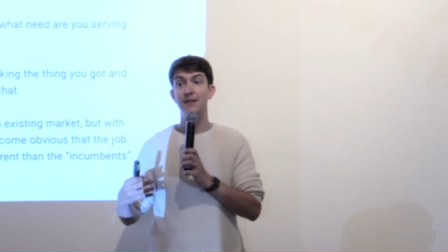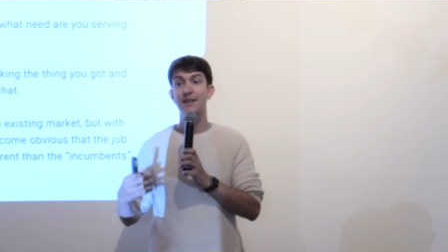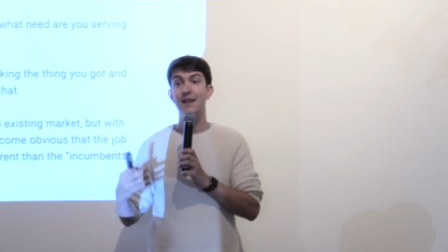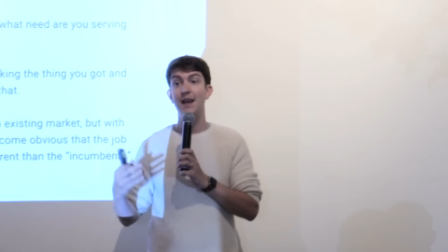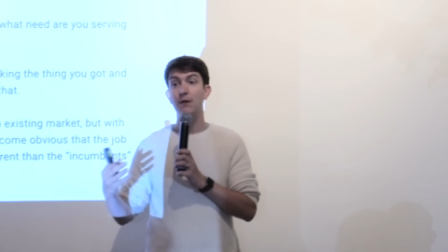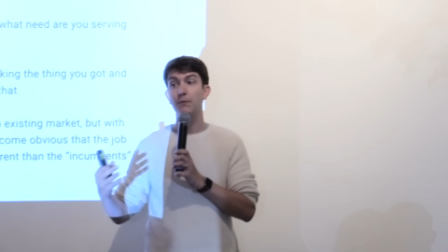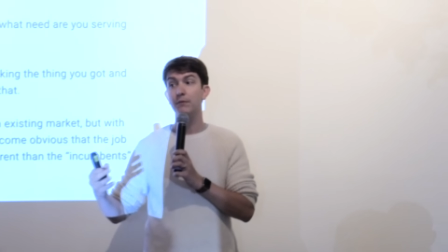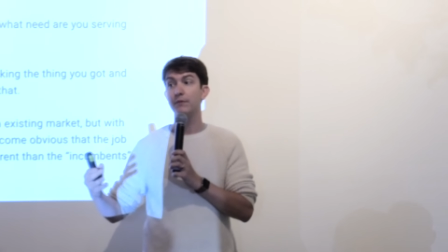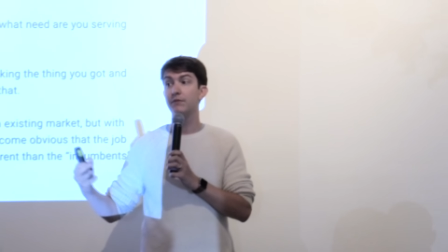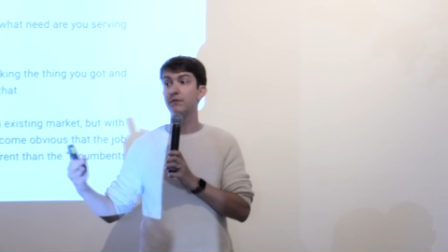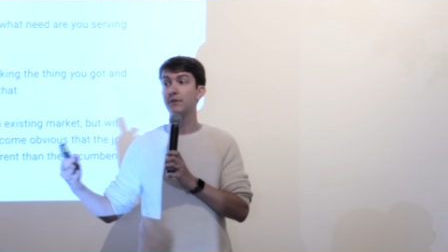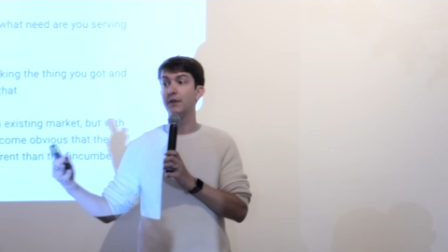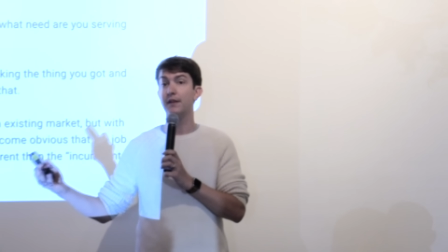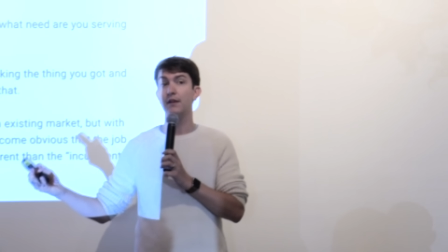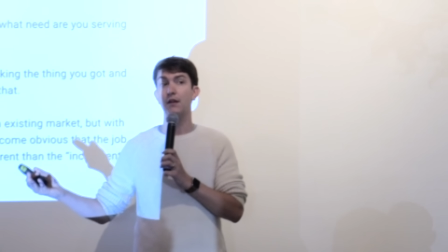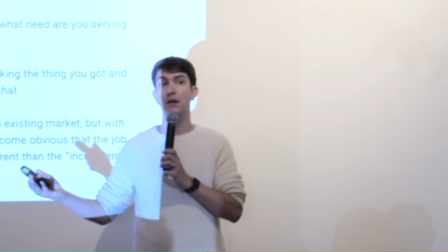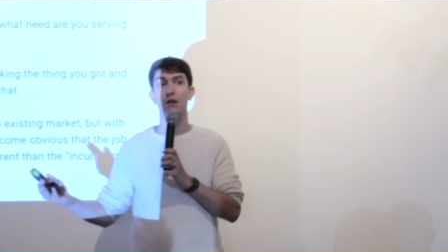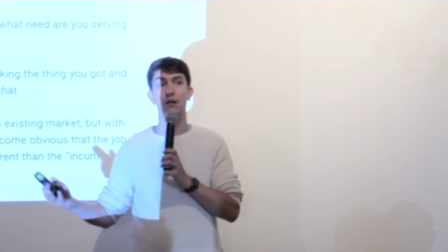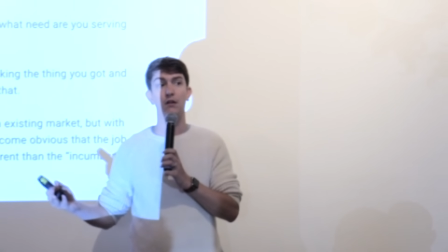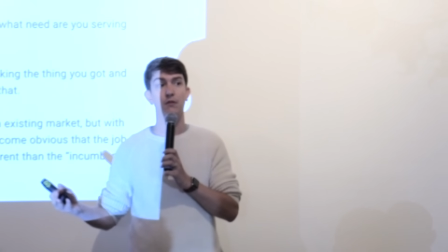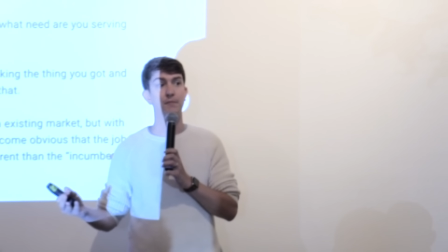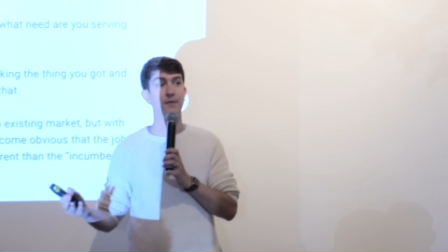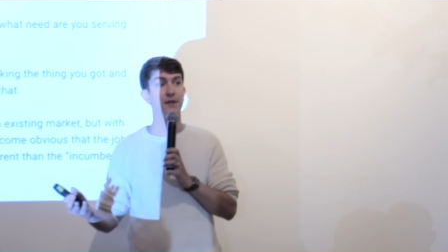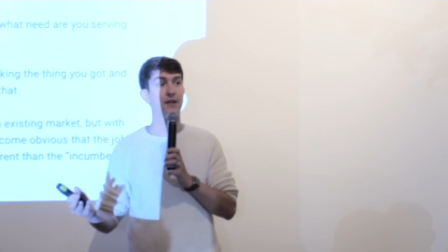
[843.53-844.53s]
and that was really
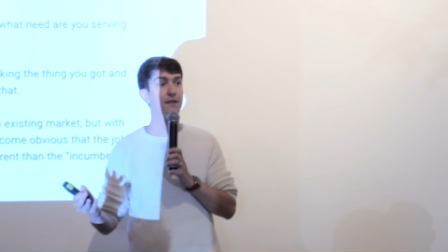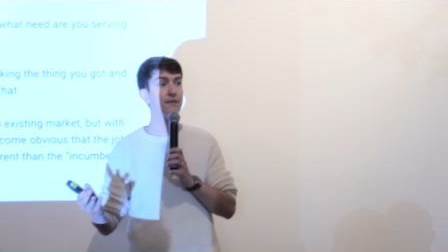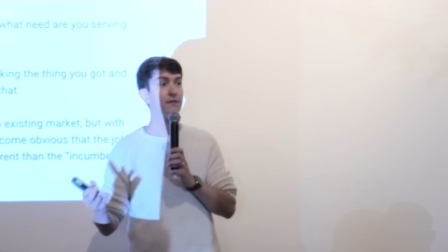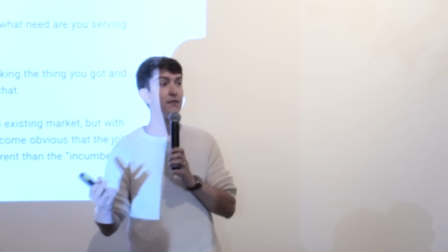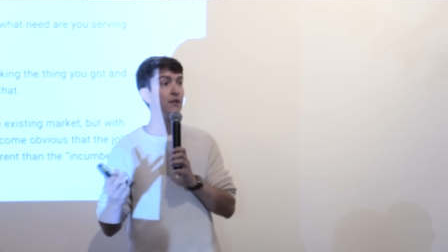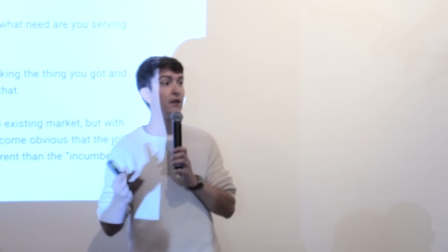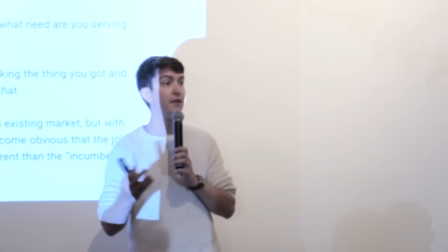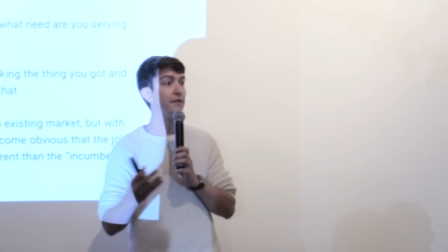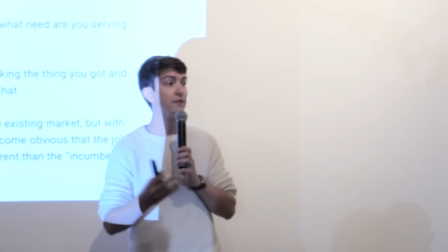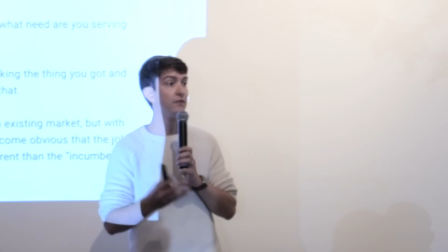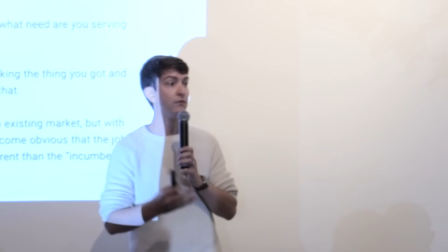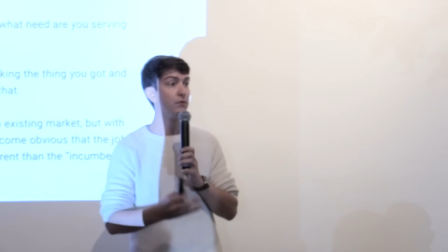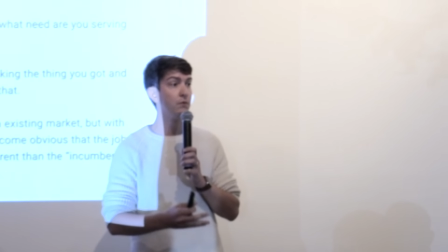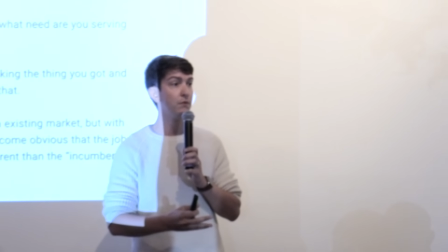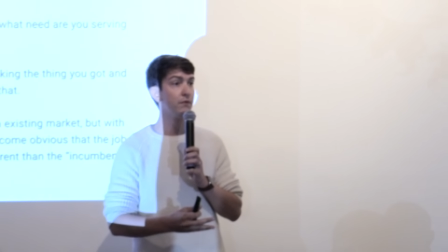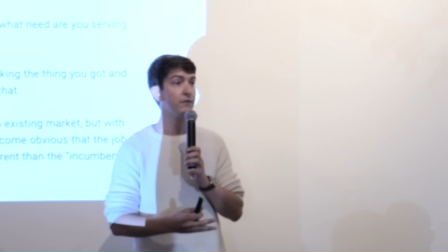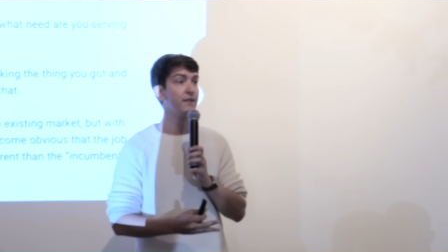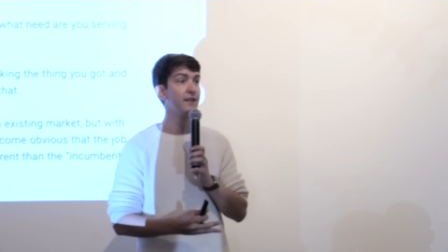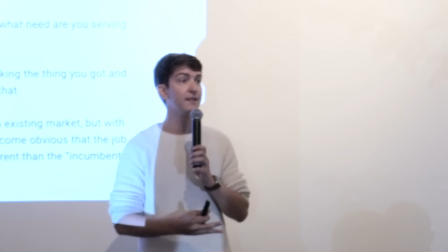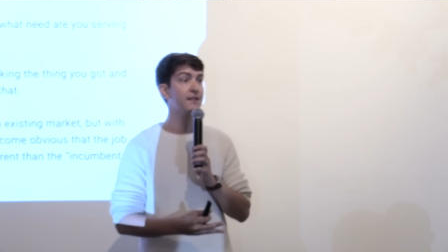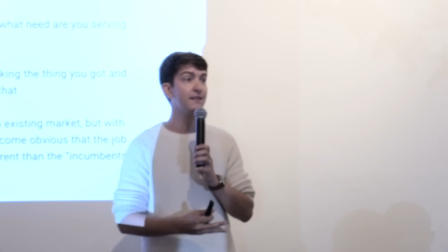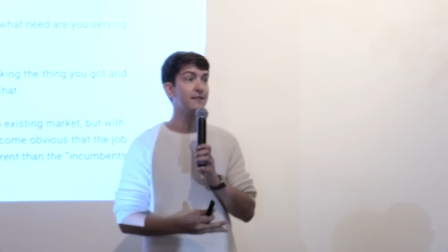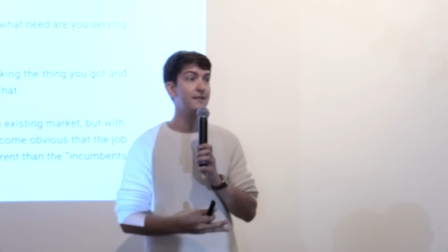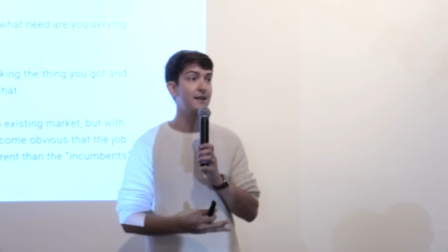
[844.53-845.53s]
hard because a lot of the
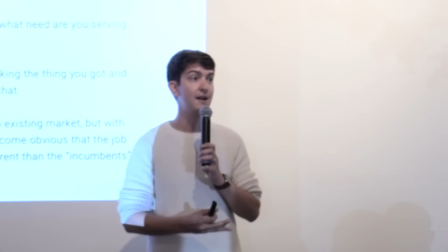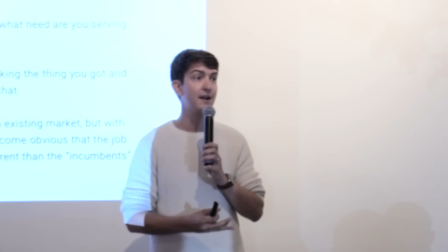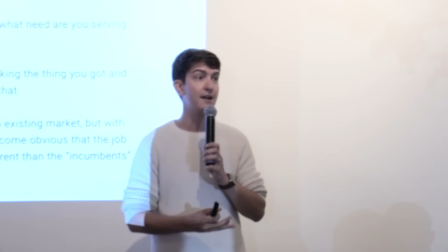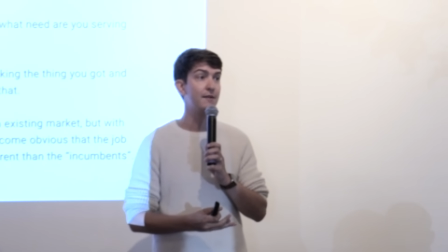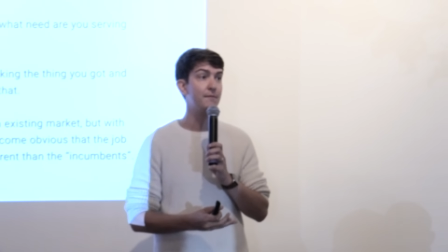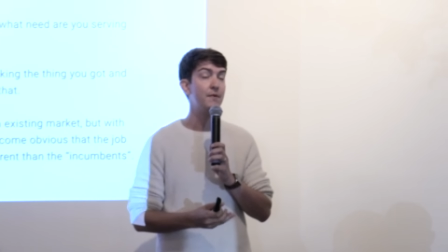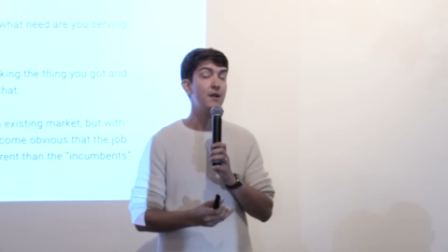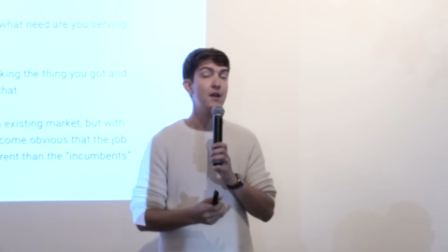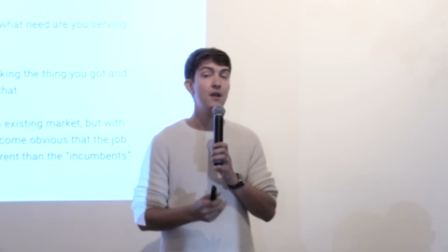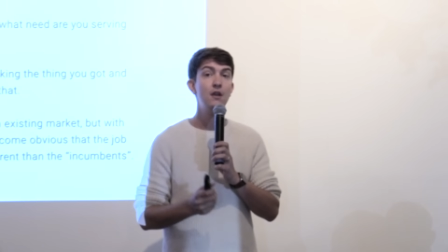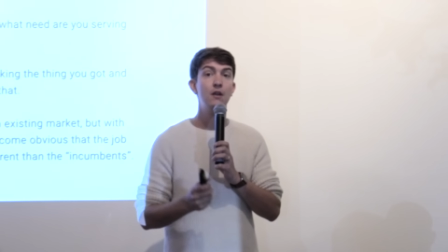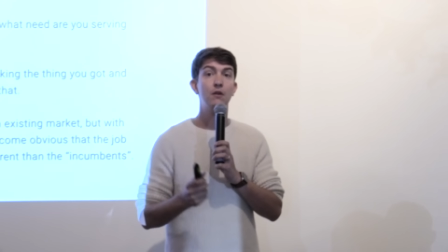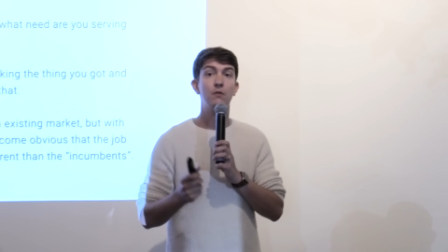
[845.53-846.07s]
tools at the time